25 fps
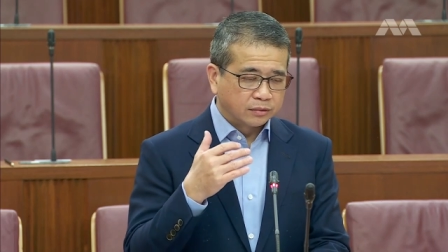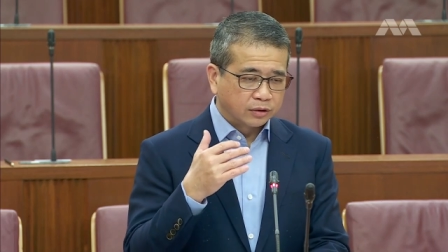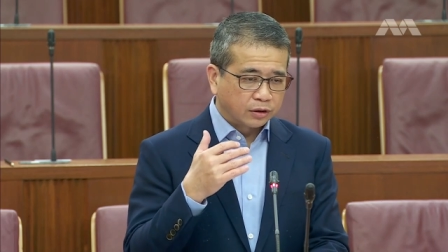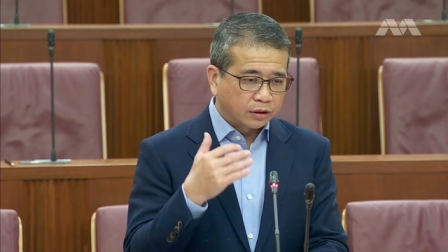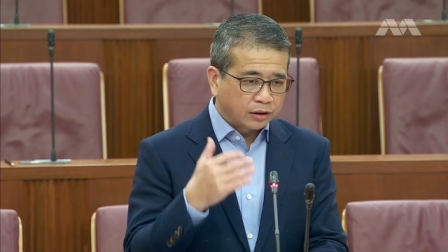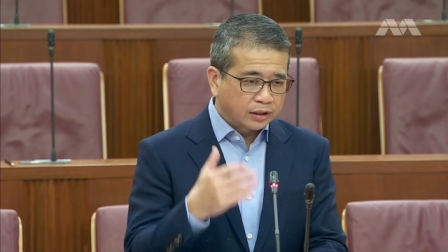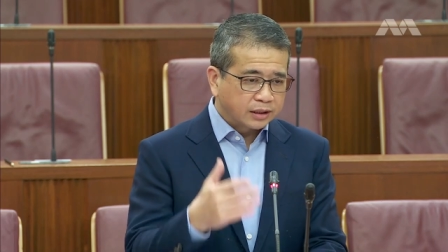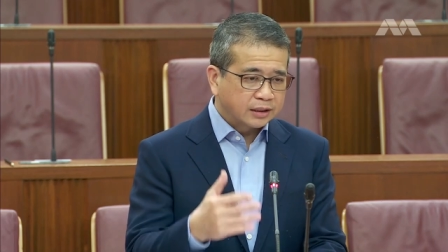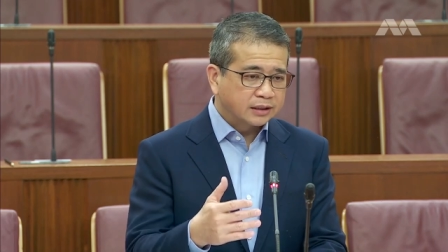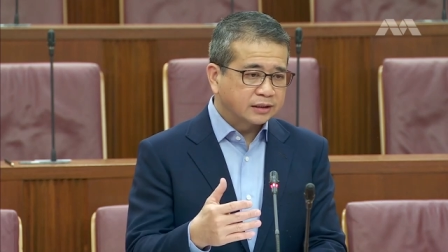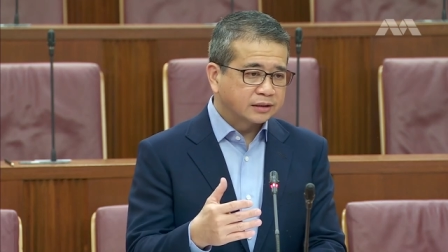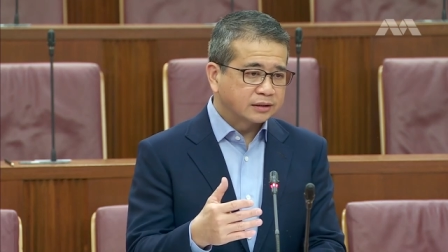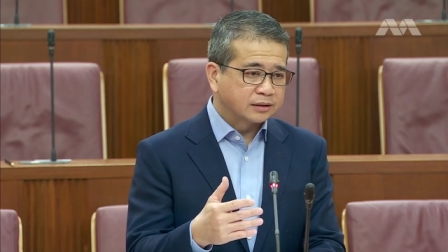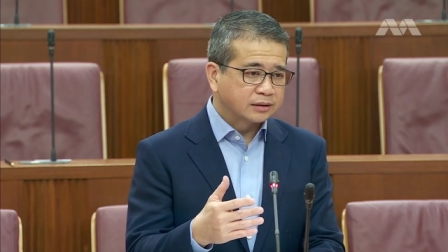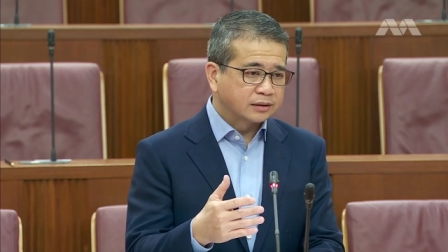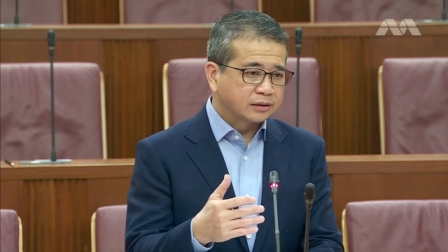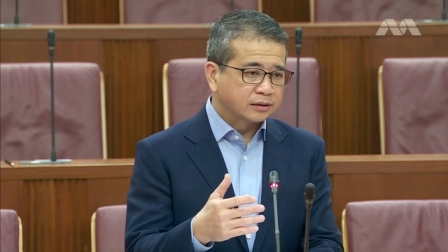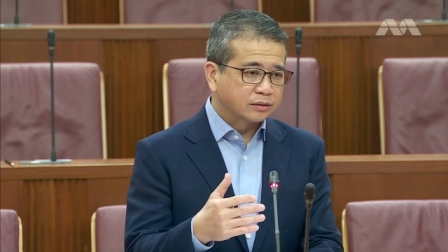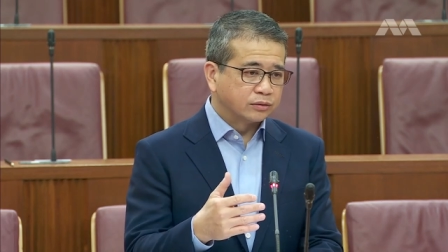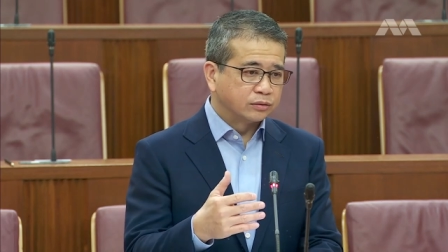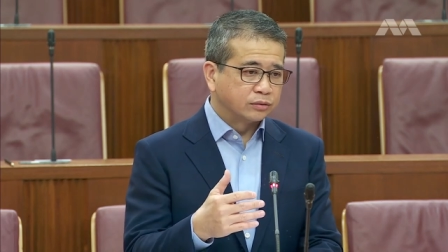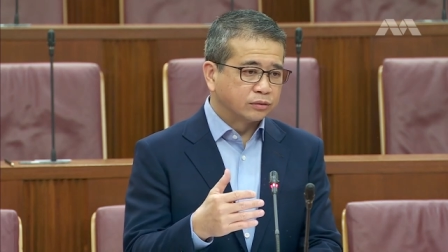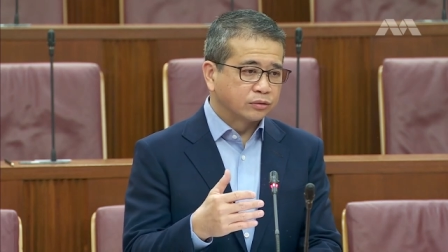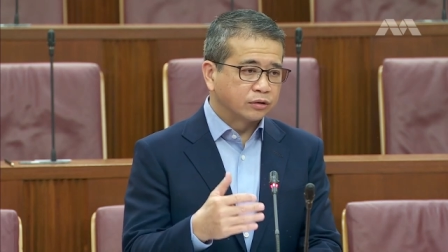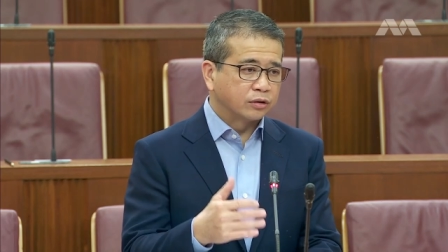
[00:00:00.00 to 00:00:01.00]

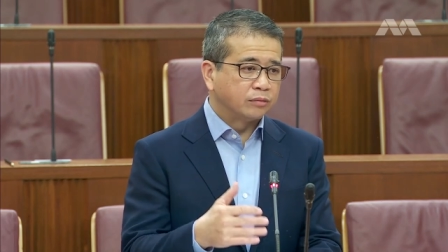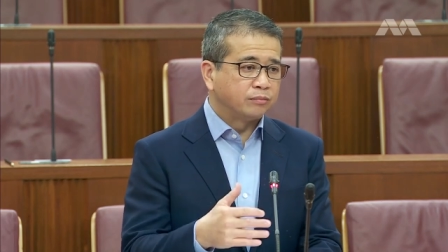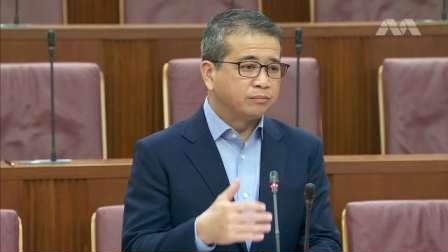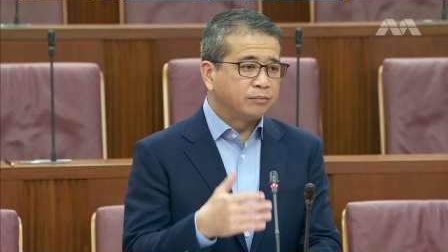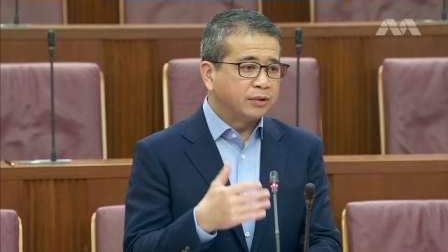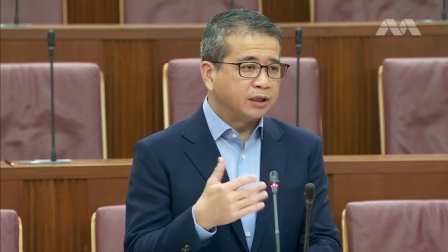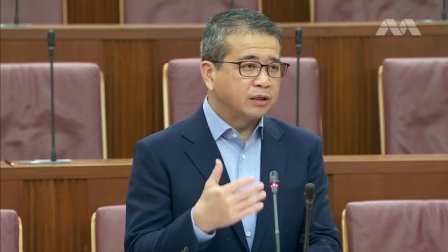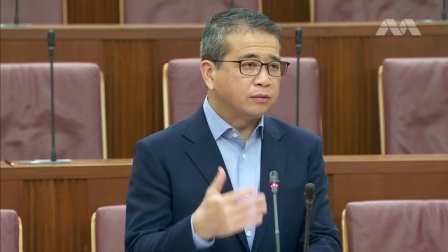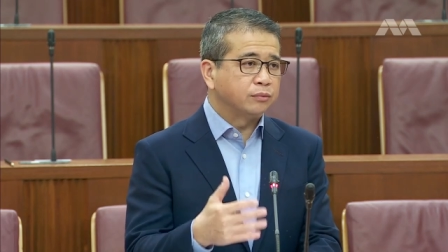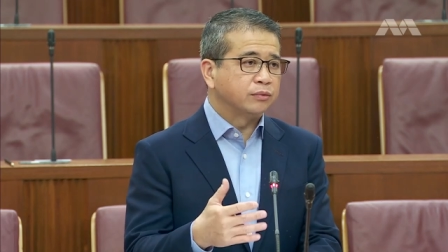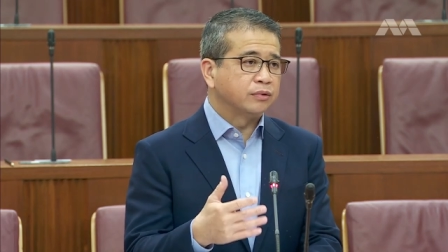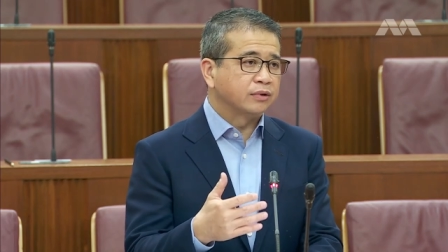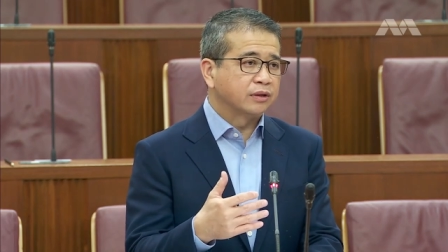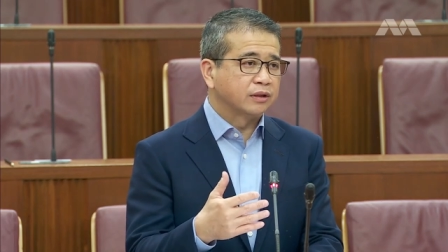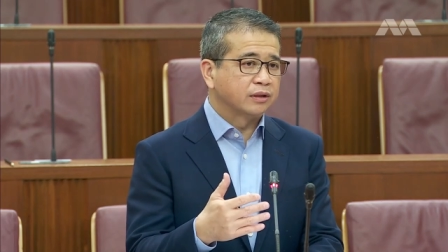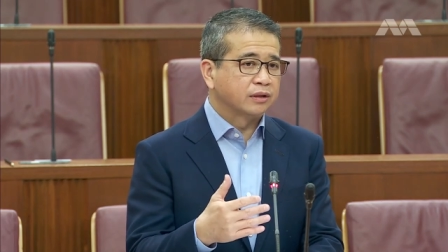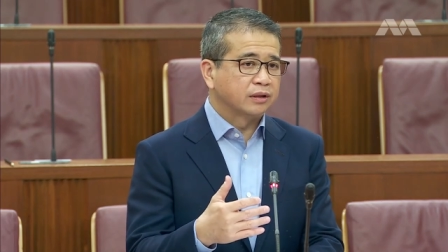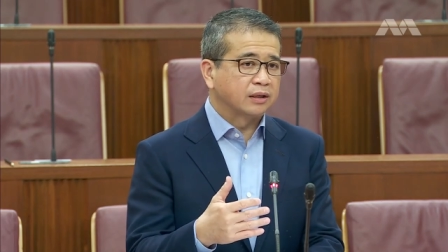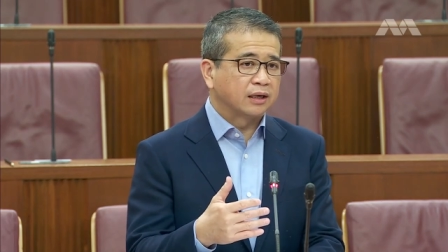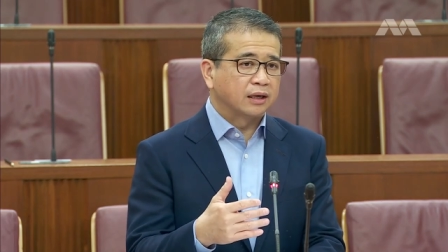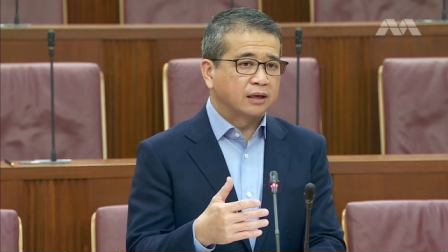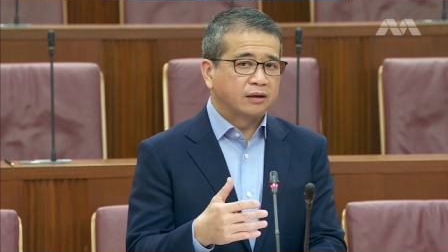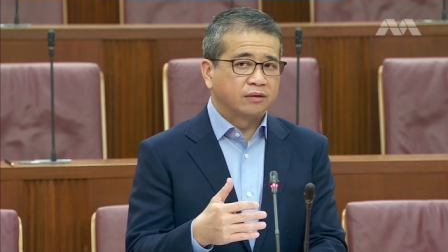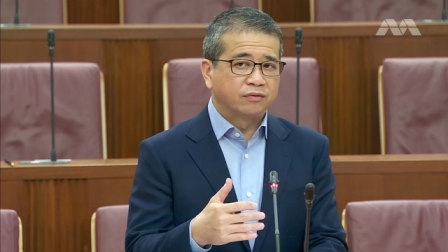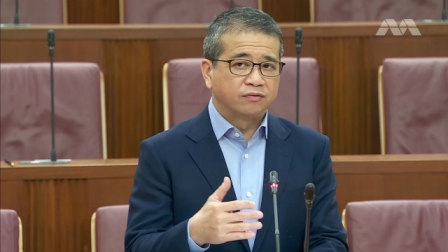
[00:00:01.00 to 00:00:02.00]
lawyers who compete
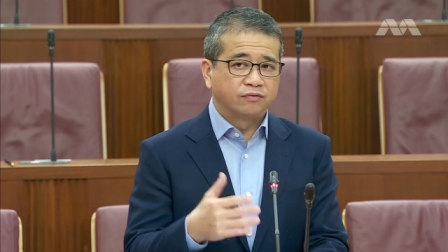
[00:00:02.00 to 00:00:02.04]
with